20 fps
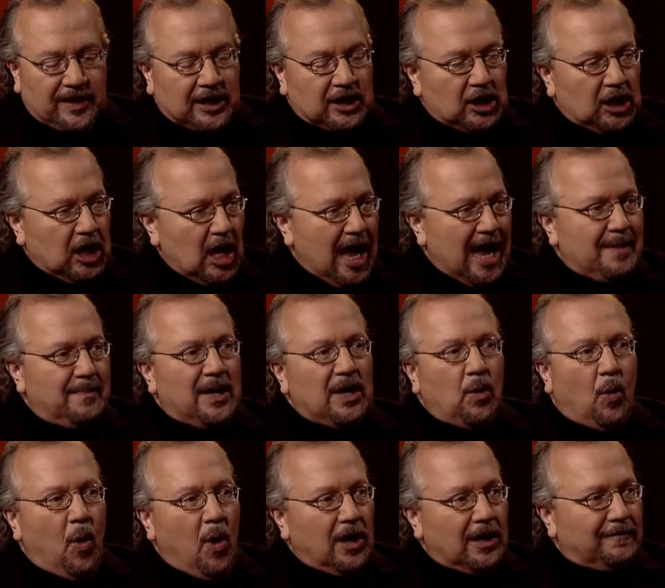climate,
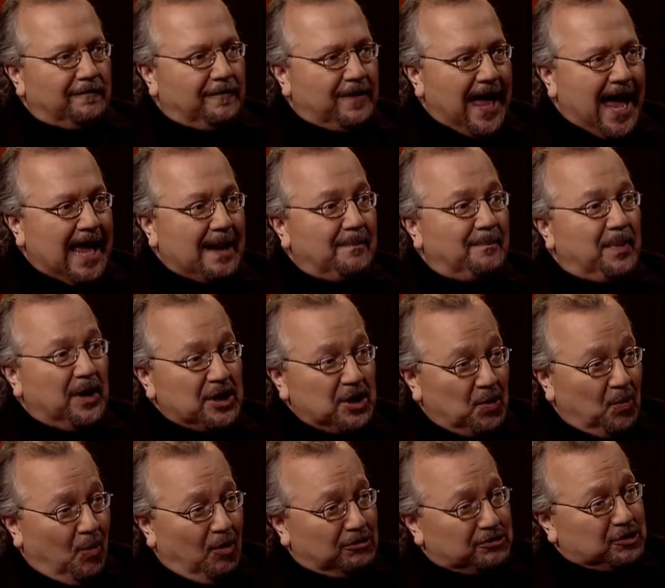all of that, but
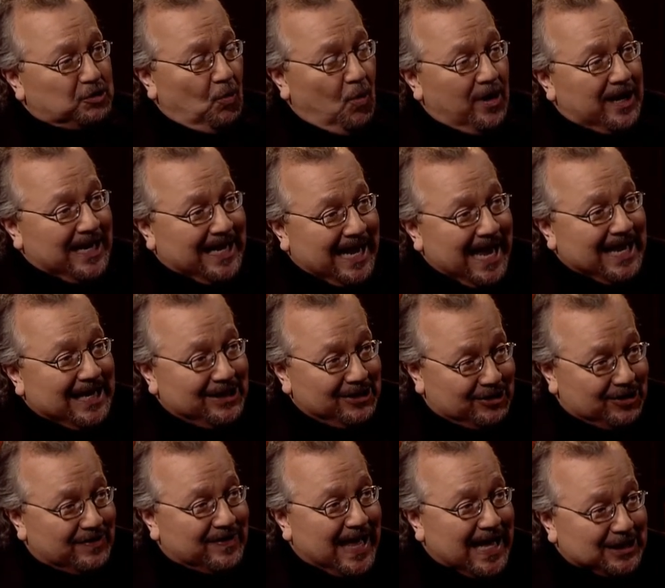you also want to get
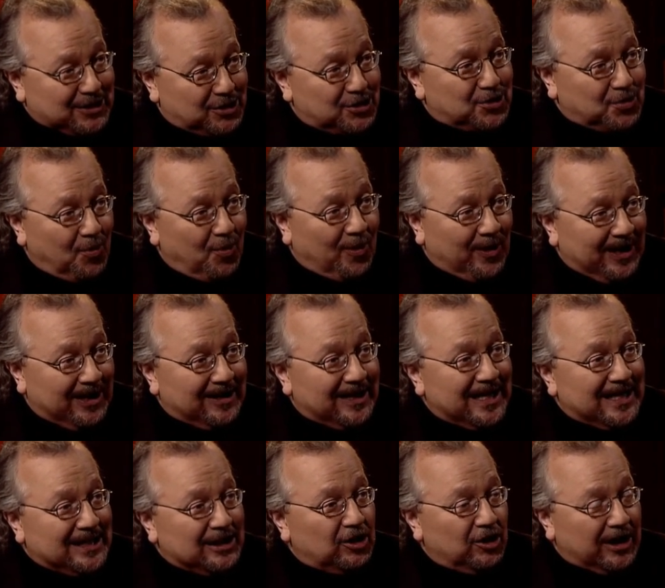into that soil
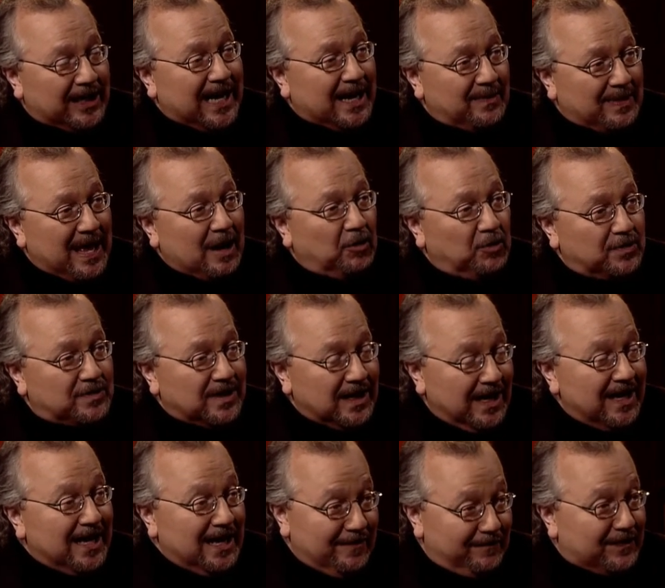and look at those,
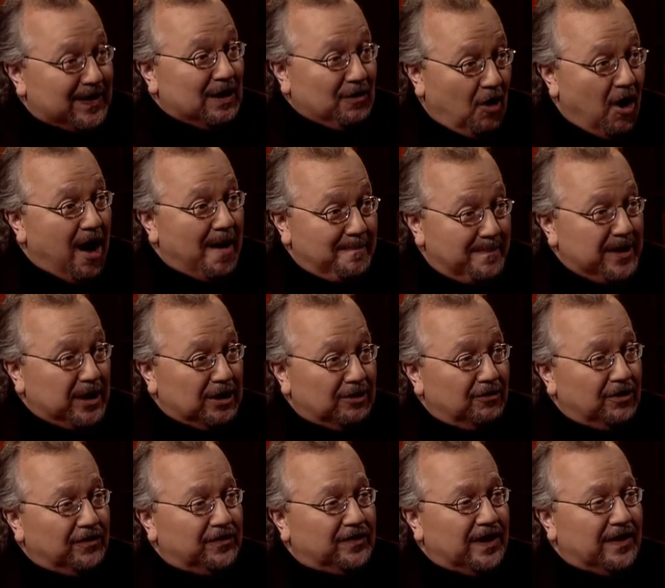if there are
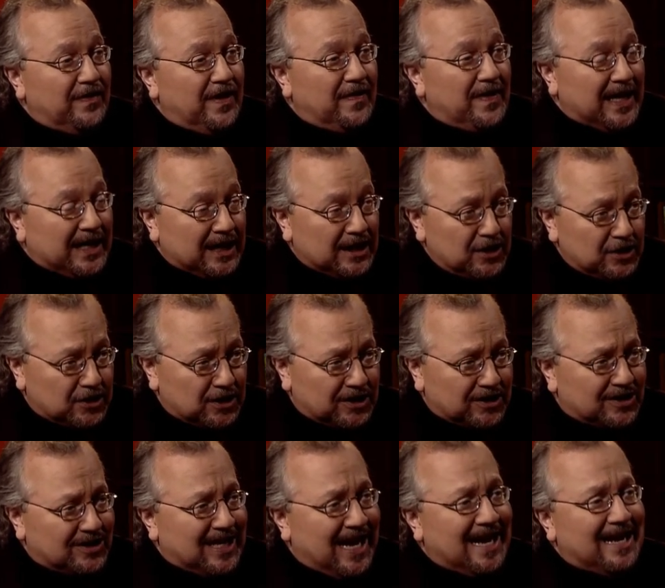minerals in there that can
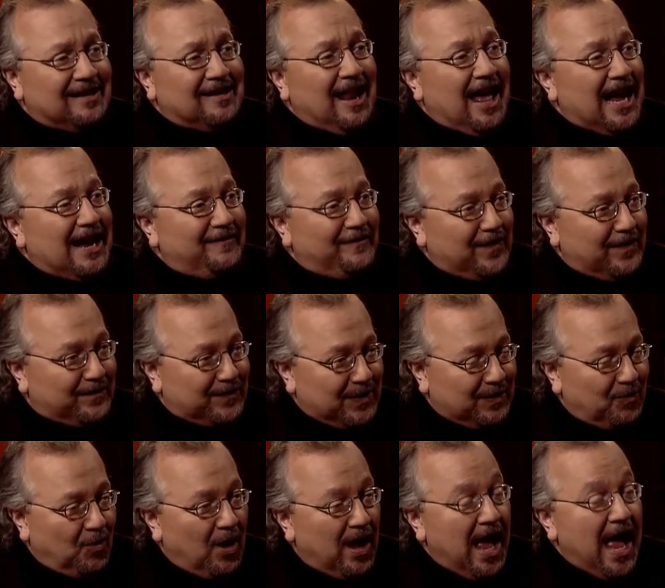sustain life, if there
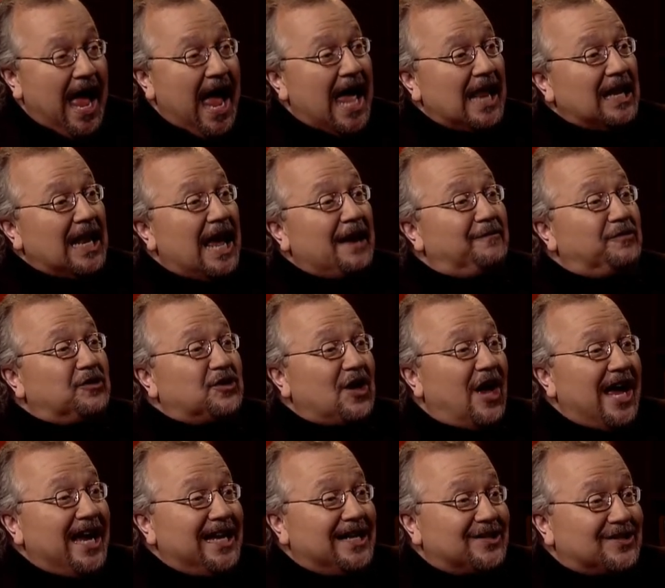will, and life
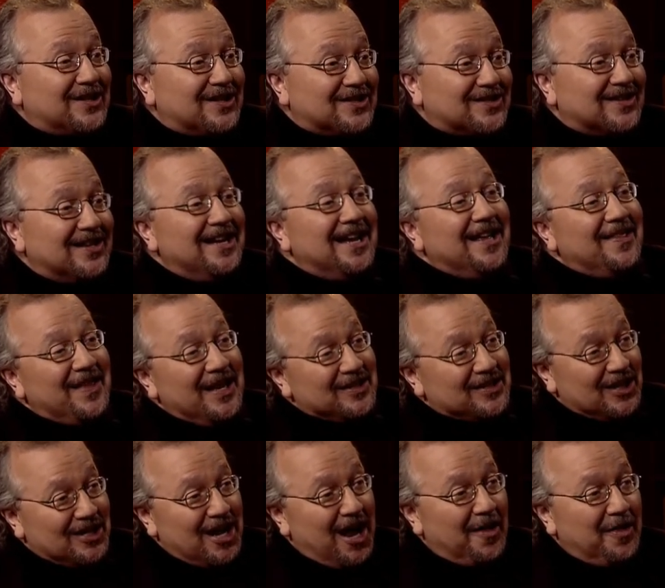sciences. There's
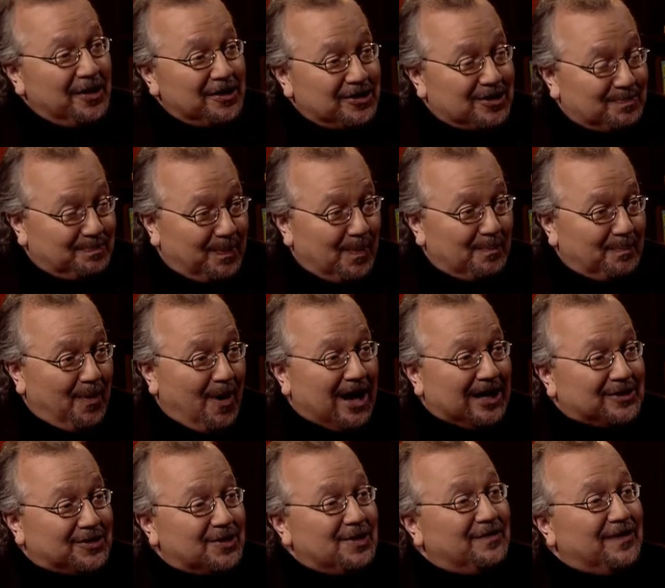another part,
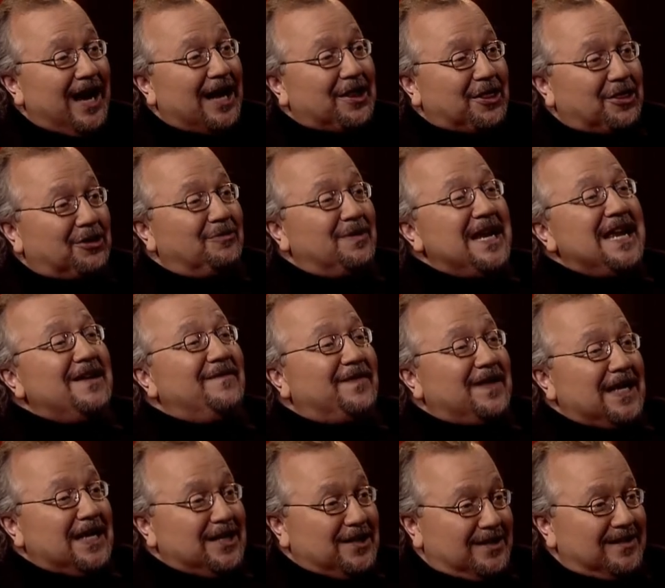so you've got three of
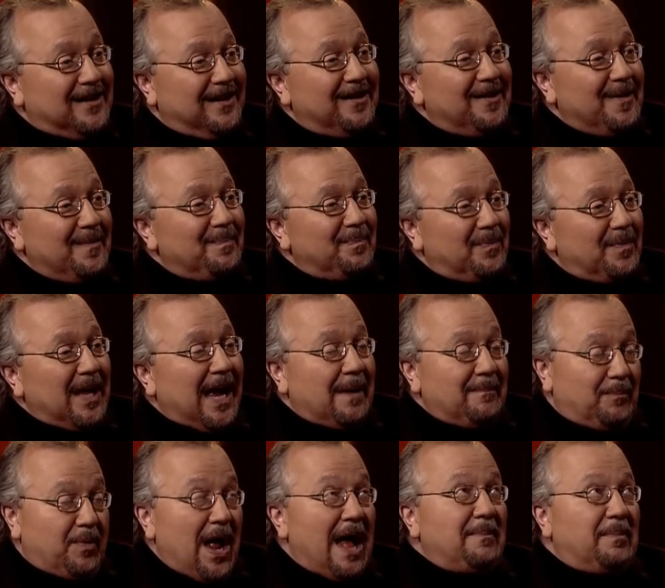these, and
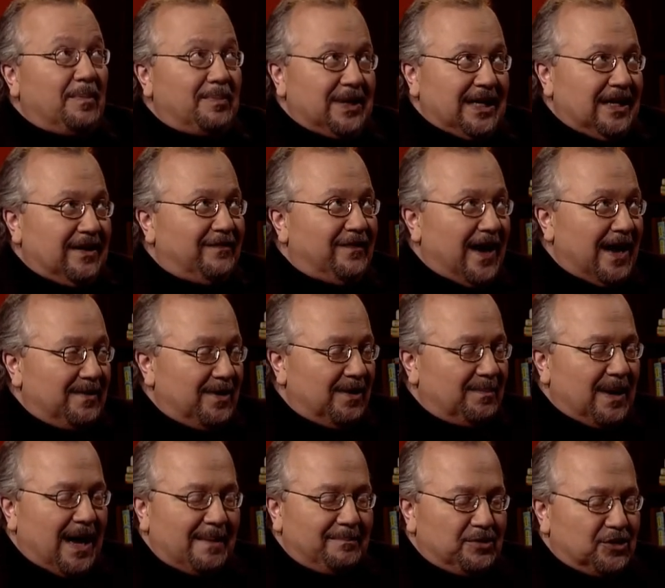probably, if I'm
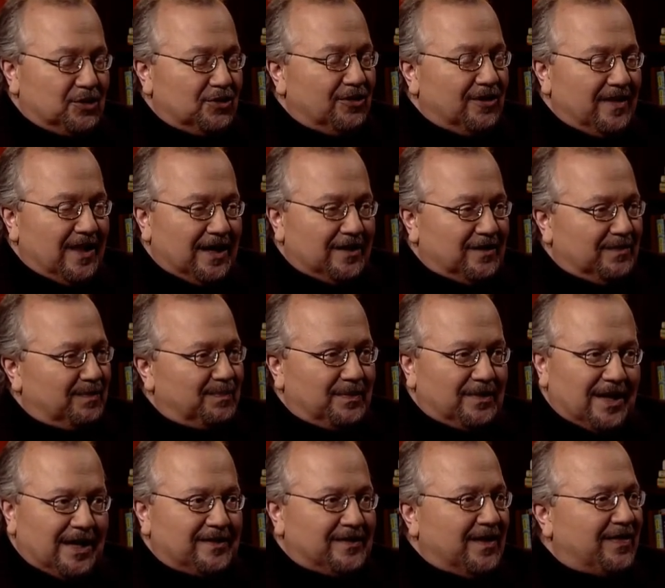sure there's
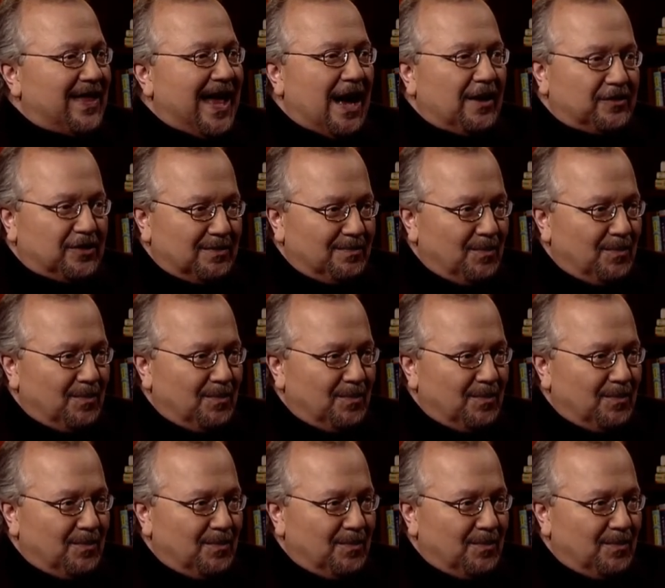1,000